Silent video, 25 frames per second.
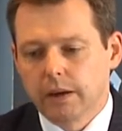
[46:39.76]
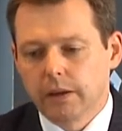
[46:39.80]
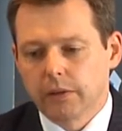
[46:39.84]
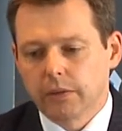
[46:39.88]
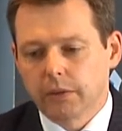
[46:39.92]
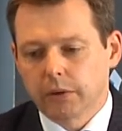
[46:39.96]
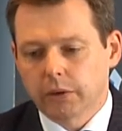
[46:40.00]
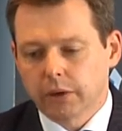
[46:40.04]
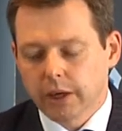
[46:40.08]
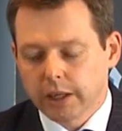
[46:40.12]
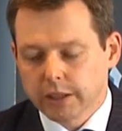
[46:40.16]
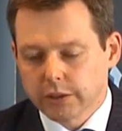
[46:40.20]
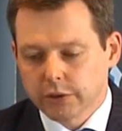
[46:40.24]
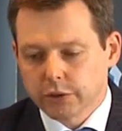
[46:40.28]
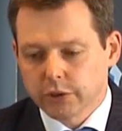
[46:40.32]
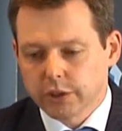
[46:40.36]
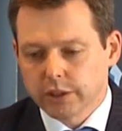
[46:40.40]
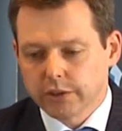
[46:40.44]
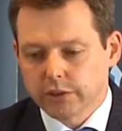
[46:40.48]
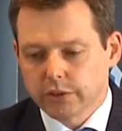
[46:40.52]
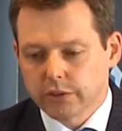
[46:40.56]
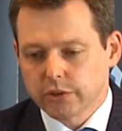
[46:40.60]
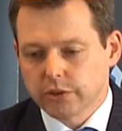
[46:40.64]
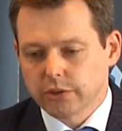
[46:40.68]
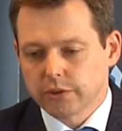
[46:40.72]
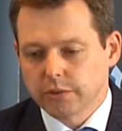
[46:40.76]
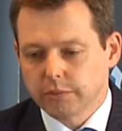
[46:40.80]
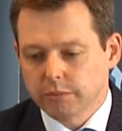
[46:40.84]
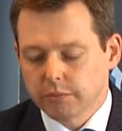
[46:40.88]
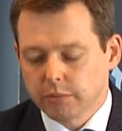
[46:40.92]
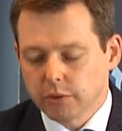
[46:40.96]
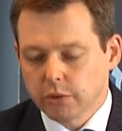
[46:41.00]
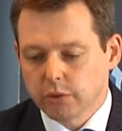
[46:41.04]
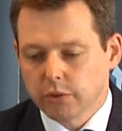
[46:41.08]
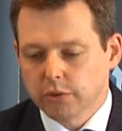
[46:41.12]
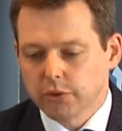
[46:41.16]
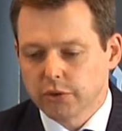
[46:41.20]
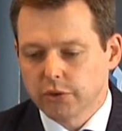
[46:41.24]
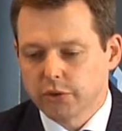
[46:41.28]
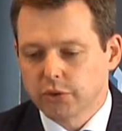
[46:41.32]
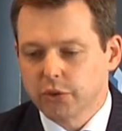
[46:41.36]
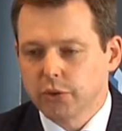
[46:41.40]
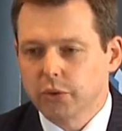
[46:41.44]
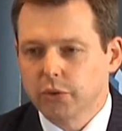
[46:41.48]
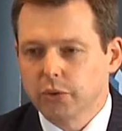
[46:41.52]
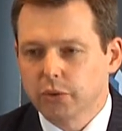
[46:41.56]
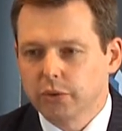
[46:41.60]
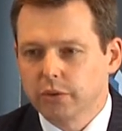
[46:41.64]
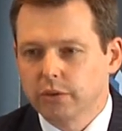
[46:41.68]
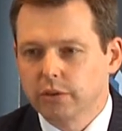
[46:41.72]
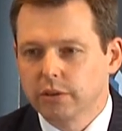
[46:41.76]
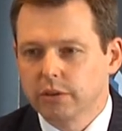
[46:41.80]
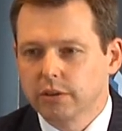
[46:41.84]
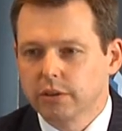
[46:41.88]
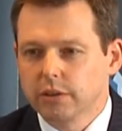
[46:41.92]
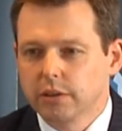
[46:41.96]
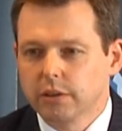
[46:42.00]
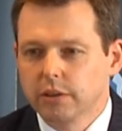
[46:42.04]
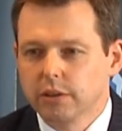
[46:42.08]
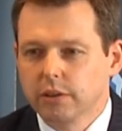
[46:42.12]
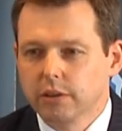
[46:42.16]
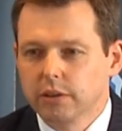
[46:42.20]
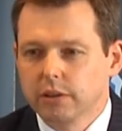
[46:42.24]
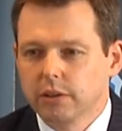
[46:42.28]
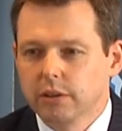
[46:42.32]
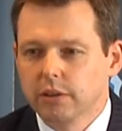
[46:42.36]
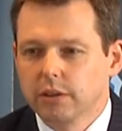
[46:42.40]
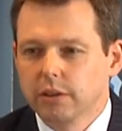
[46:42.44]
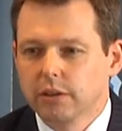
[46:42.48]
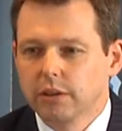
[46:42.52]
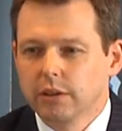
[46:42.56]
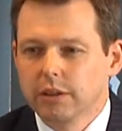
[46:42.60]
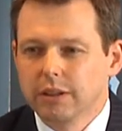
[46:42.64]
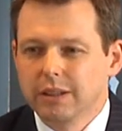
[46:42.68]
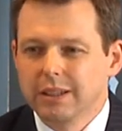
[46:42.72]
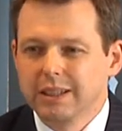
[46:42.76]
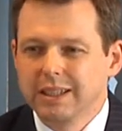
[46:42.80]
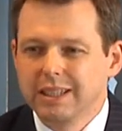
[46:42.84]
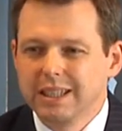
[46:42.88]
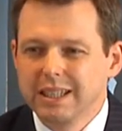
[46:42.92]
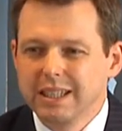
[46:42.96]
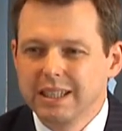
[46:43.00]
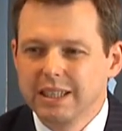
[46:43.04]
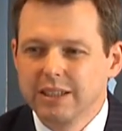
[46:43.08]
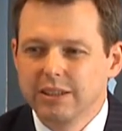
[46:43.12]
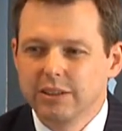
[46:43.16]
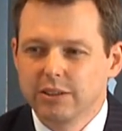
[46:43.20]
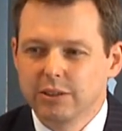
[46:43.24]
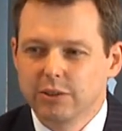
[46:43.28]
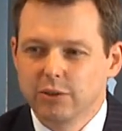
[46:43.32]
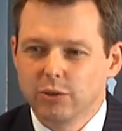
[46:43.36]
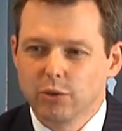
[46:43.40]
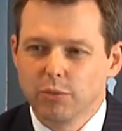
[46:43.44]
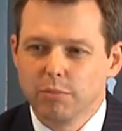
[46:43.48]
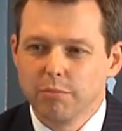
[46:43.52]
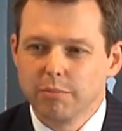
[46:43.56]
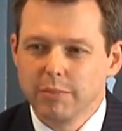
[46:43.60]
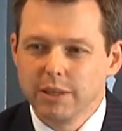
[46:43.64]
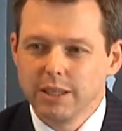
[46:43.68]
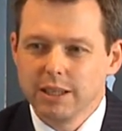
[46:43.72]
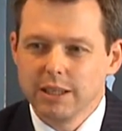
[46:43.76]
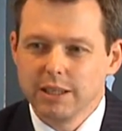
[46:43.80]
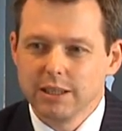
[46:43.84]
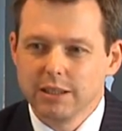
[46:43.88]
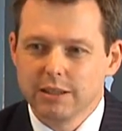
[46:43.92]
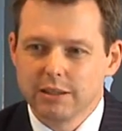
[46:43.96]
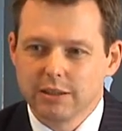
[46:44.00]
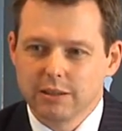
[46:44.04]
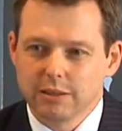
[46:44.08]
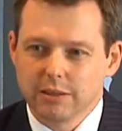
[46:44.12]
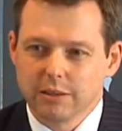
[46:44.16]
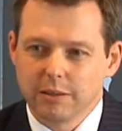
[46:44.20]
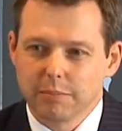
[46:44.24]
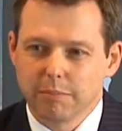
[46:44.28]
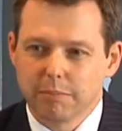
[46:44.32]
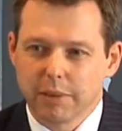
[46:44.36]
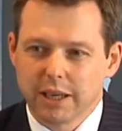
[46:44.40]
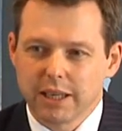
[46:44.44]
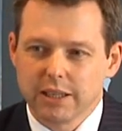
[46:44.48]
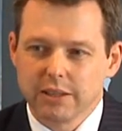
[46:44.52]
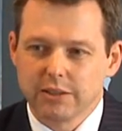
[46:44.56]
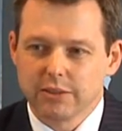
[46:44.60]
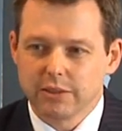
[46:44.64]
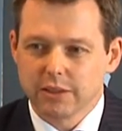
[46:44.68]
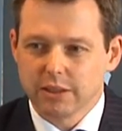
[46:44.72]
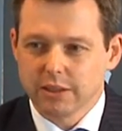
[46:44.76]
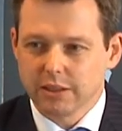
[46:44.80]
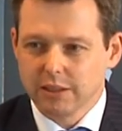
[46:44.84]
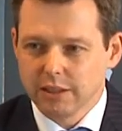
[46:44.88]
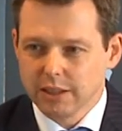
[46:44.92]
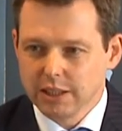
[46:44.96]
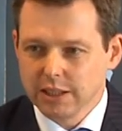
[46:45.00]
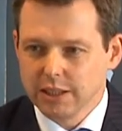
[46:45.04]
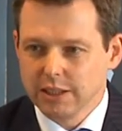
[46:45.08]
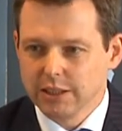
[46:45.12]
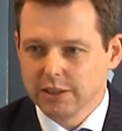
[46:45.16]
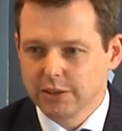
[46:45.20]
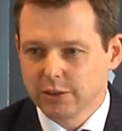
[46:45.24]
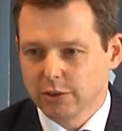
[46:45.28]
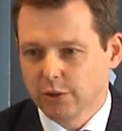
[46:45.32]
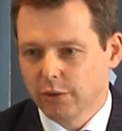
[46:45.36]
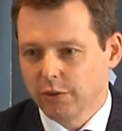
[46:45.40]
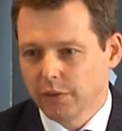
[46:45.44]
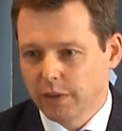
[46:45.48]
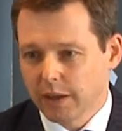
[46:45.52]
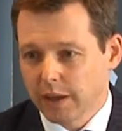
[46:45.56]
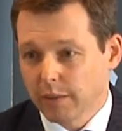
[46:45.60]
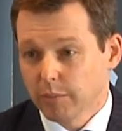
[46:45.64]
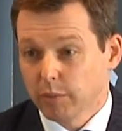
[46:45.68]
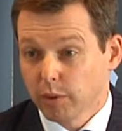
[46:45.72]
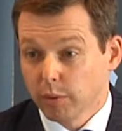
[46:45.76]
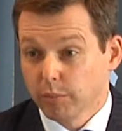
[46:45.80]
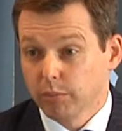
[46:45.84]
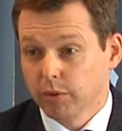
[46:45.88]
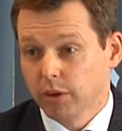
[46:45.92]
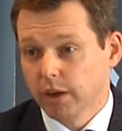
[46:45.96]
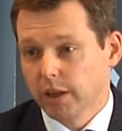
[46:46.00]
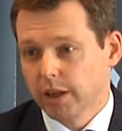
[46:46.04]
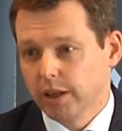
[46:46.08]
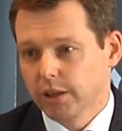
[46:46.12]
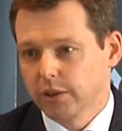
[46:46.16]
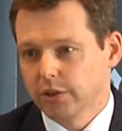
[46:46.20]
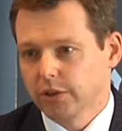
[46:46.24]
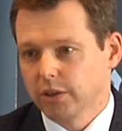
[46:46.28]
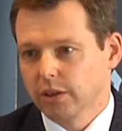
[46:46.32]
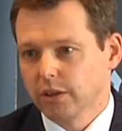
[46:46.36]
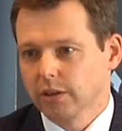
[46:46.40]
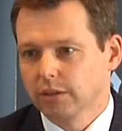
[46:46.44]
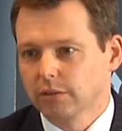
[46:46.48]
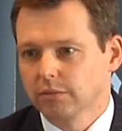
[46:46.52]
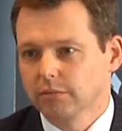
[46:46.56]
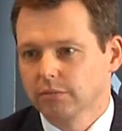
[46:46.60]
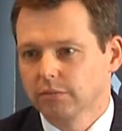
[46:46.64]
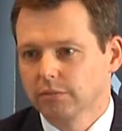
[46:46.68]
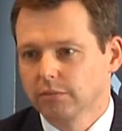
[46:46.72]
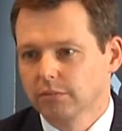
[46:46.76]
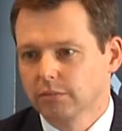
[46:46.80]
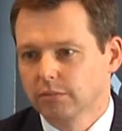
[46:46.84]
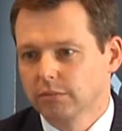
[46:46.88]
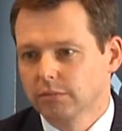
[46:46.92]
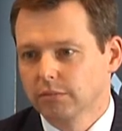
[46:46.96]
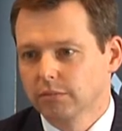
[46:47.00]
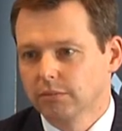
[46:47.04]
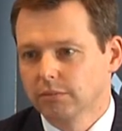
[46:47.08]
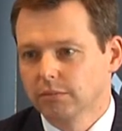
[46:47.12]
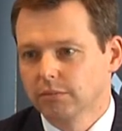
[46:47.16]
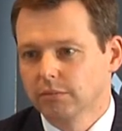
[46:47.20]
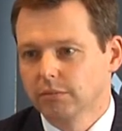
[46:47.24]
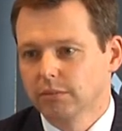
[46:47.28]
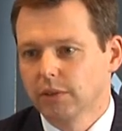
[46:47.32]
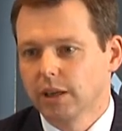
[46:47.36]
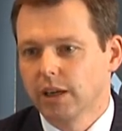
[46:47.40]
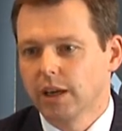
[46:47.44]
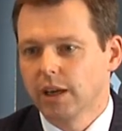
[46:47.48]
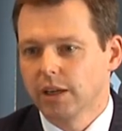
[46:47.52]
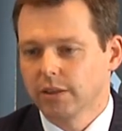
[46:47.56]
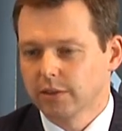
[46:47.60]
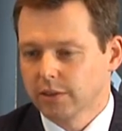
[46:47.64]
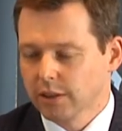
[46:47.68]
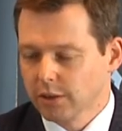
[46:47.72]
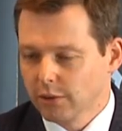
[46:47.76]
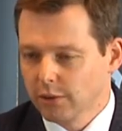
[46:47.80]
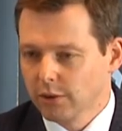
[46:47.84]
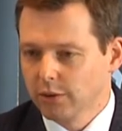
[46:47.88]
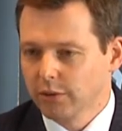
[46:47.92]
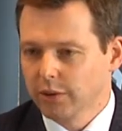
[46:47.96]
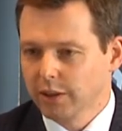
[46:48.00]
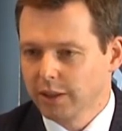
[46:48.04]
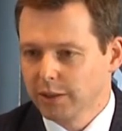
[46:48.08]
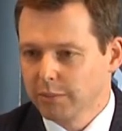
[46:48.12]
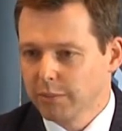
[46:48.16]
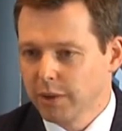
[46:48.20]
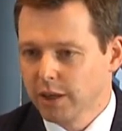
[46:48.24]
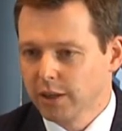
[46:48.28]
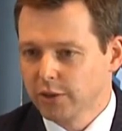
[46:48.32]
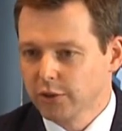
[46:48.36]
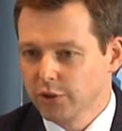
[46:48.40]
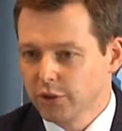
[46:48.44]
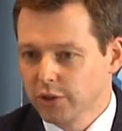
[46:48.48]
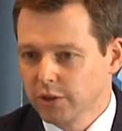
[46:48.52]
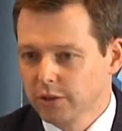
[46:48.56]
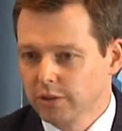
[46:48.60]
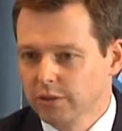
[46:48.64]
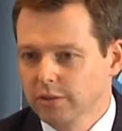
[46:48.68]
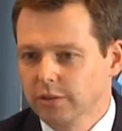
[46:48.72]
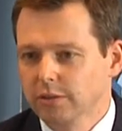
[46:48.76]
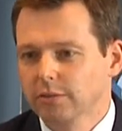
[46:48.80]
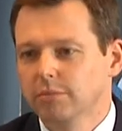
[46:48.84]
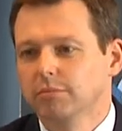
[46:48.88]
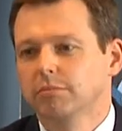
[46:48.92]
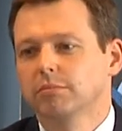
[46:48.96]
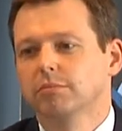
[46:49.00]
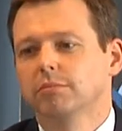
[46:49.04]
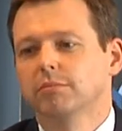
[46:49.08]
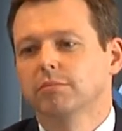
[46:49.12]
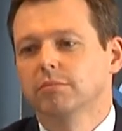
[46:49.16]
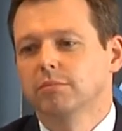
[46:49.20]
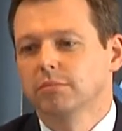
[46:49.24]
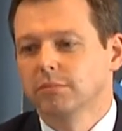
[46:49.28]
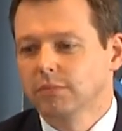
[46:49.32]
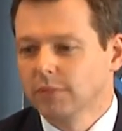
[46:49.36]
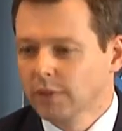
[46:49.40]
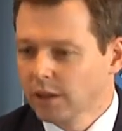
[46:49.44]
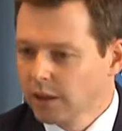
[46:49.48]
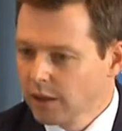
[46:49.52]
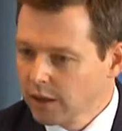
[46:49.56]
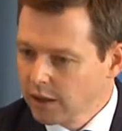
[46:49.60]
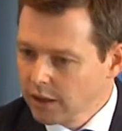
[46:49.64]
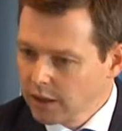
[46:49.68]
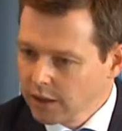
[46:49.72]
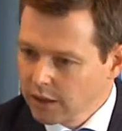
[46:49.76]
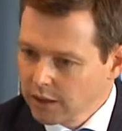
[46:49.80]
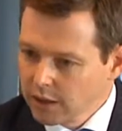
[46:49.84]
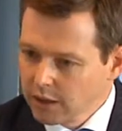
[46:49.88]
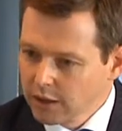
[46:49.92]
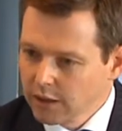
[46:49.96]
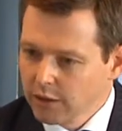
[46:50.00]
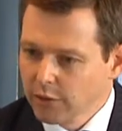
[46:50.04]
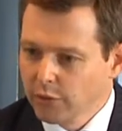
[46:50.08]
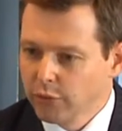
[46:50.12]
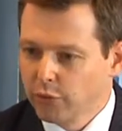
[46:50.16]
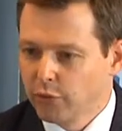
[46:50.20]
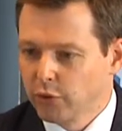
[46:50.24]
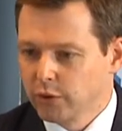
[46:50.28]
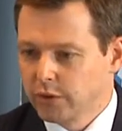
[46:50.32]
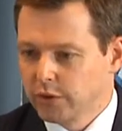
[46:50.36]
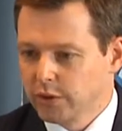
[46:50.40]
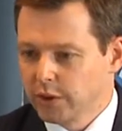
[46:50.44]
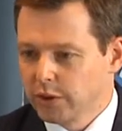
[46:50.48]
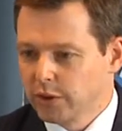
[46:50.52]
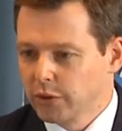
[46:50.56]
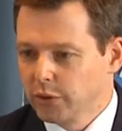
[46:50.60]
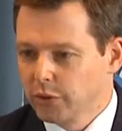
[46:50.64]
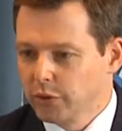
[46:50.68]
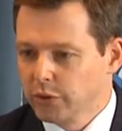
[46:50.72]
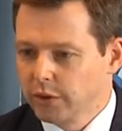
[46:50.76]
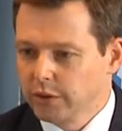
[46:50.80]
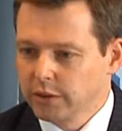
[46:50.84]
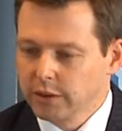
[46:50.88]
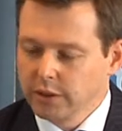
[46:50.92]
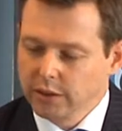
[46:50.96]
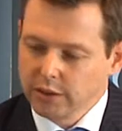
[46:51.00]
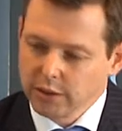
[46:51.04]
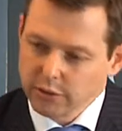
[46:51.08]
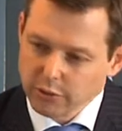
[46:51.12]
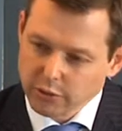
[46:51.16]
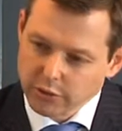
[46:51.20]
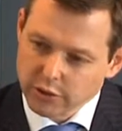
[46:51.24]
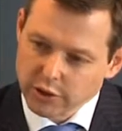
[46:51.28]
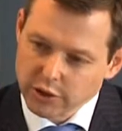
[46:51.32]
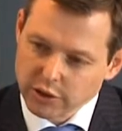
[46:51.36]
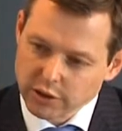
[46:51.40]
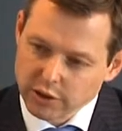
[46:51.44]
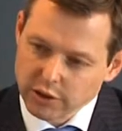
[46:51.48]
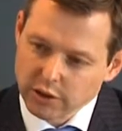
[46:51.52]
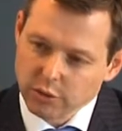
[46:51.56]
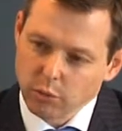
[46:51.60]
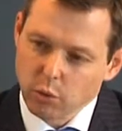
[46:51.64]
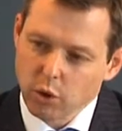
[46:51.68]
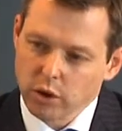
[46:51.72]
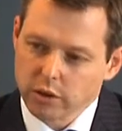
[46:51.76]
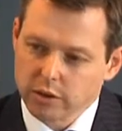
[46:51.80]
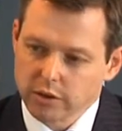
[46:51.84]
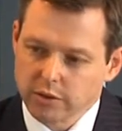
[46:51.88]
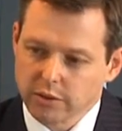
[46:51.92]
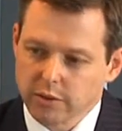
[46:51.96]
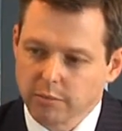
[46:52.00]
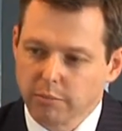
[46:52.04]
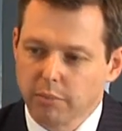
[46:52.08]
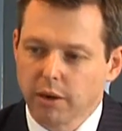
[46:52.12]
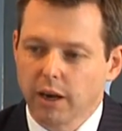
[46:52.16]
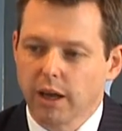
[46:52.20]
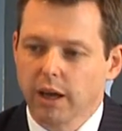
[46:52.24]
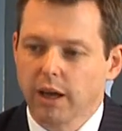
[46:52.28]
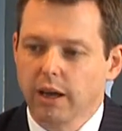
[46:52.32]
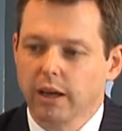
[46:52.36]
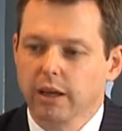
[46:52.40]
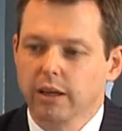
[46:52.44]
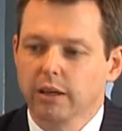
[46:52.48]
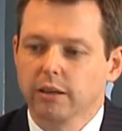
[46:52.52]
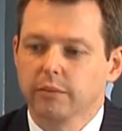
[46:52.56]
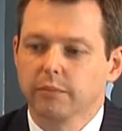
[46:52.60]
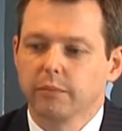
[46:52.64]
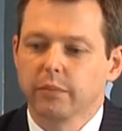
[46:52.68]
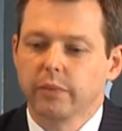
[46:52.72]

the countries concerned need to meet the basic needs of their population. As I already mentioned, food security, nutrition, water supply,